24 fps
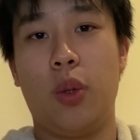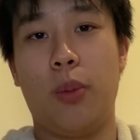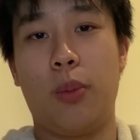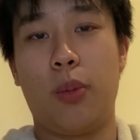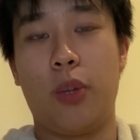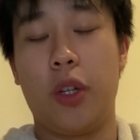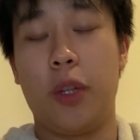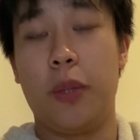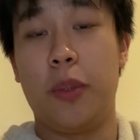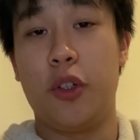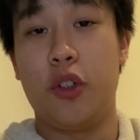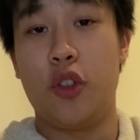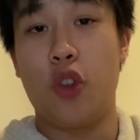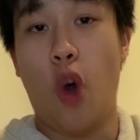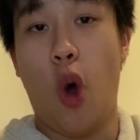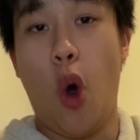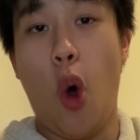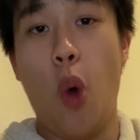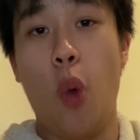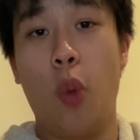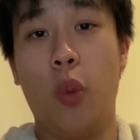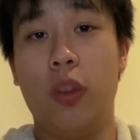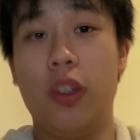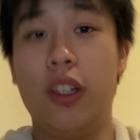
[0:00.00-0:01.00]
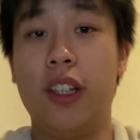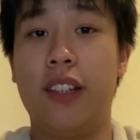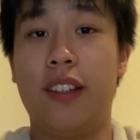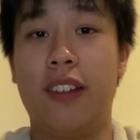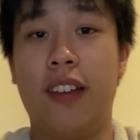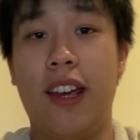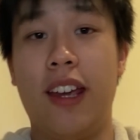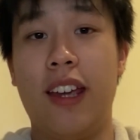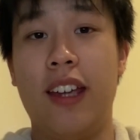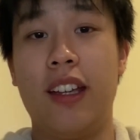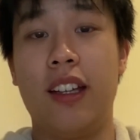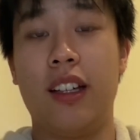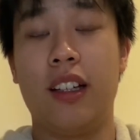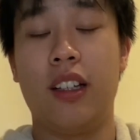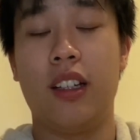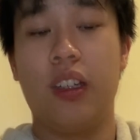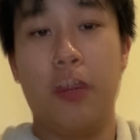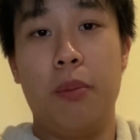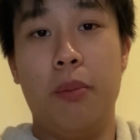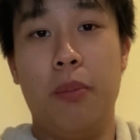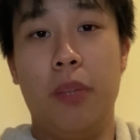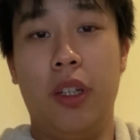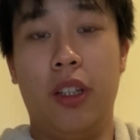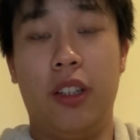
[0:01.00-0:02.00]
pretty much only take
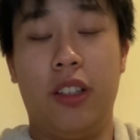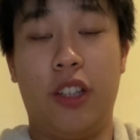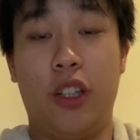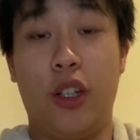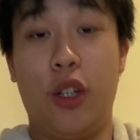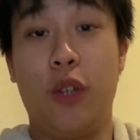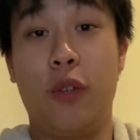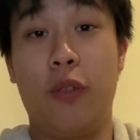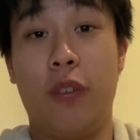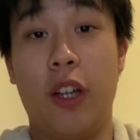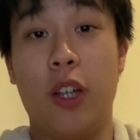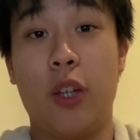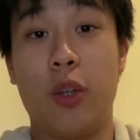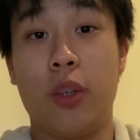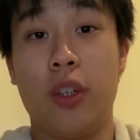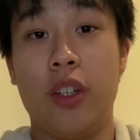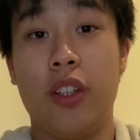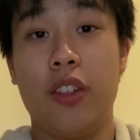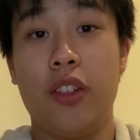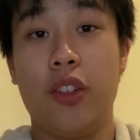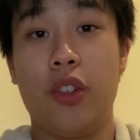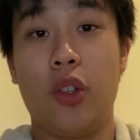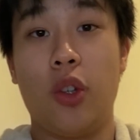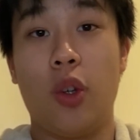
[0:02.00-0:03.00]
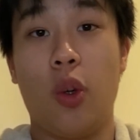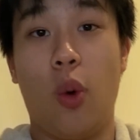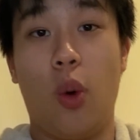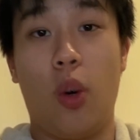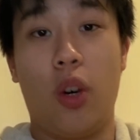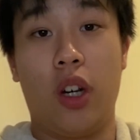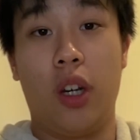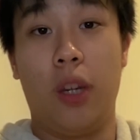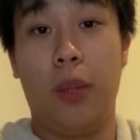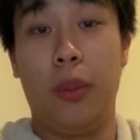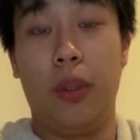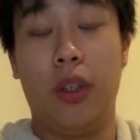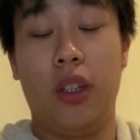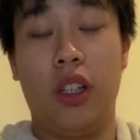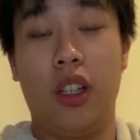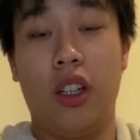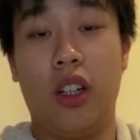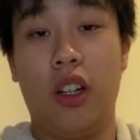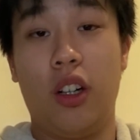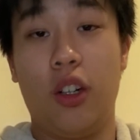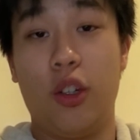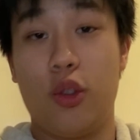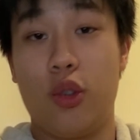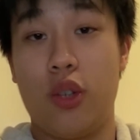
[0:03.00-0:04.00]
military veterans or community
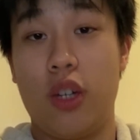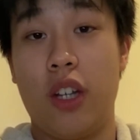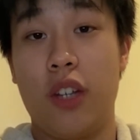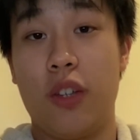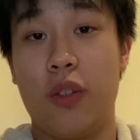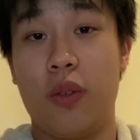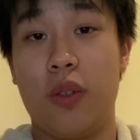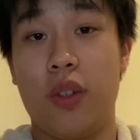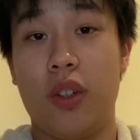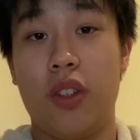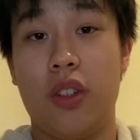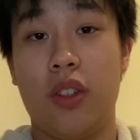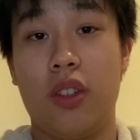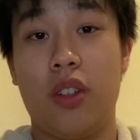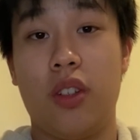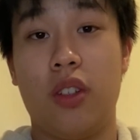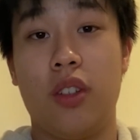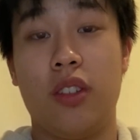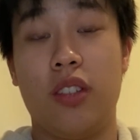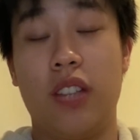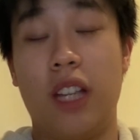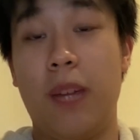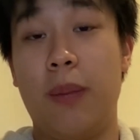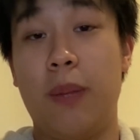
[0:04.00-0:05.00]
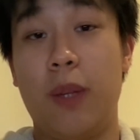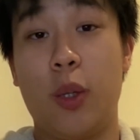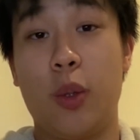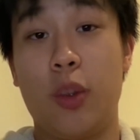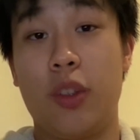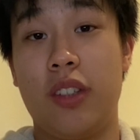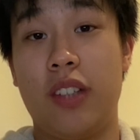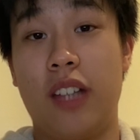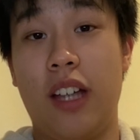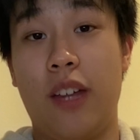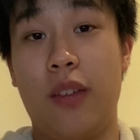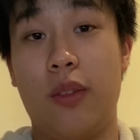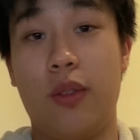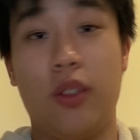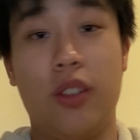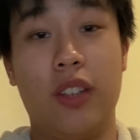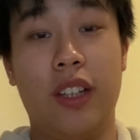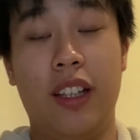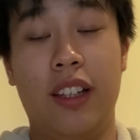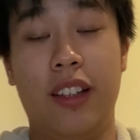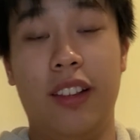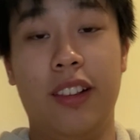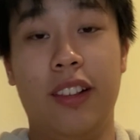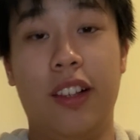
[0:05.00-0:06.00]
college transfers. Same thing with Stanford.
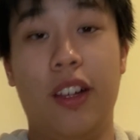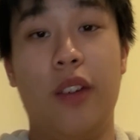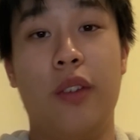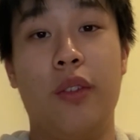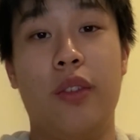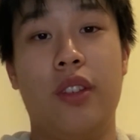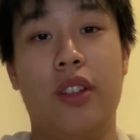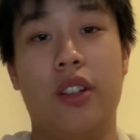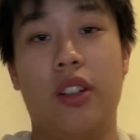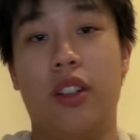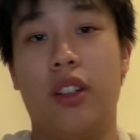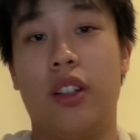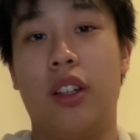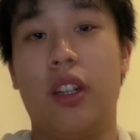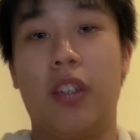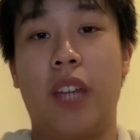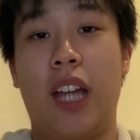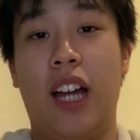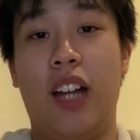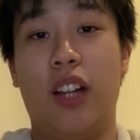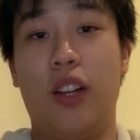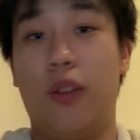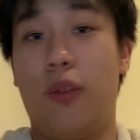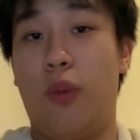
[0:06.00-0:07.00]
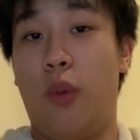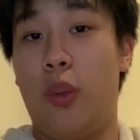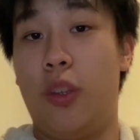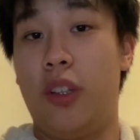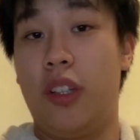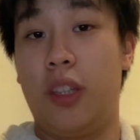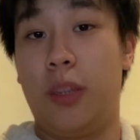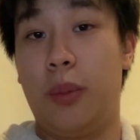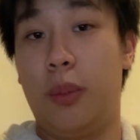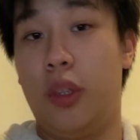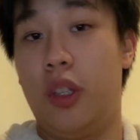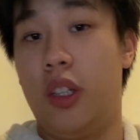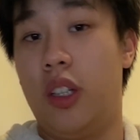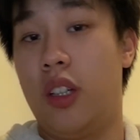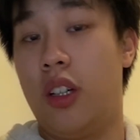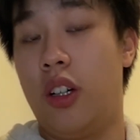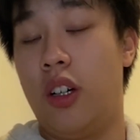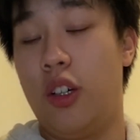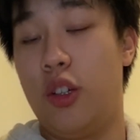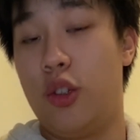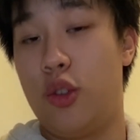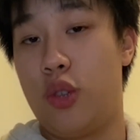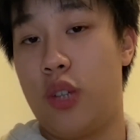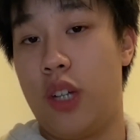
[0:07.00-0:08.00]
They love their California community
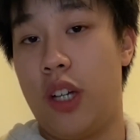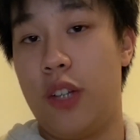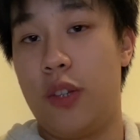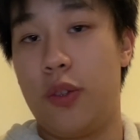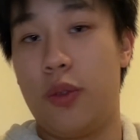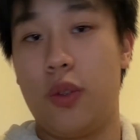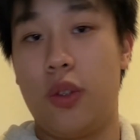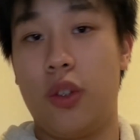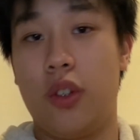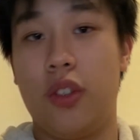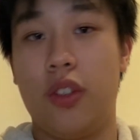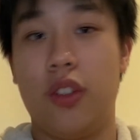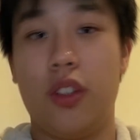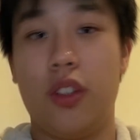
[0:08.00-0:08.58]
college transfers.